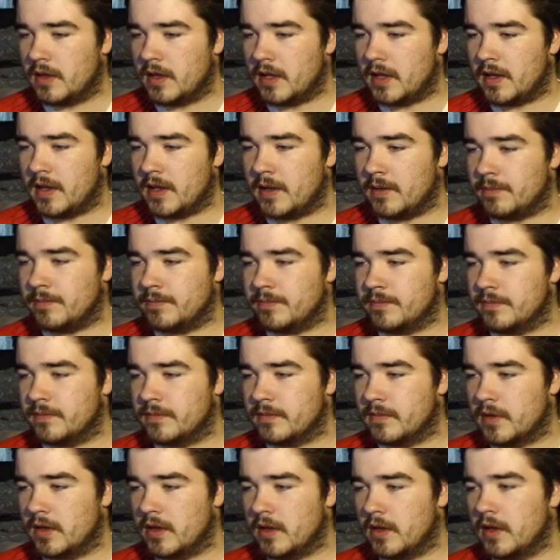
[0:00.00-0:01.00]
And then
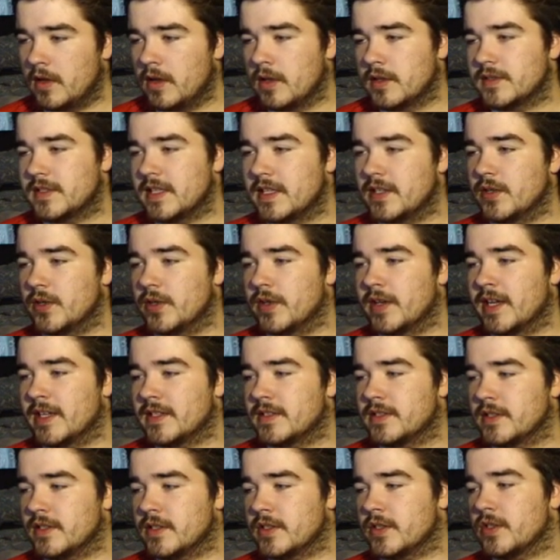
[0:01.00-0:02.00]
send all that
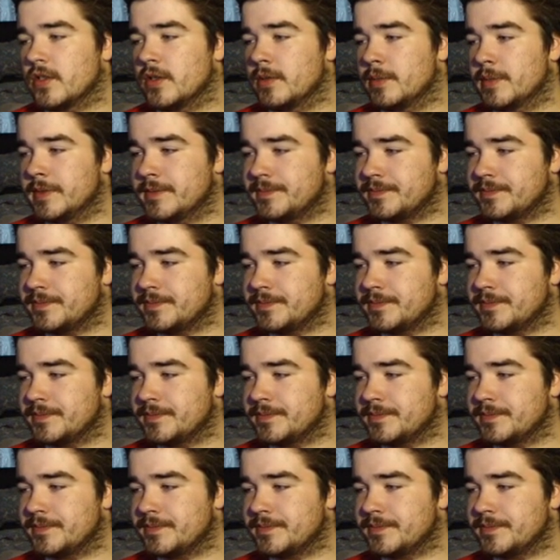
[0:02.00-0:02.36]
to the club.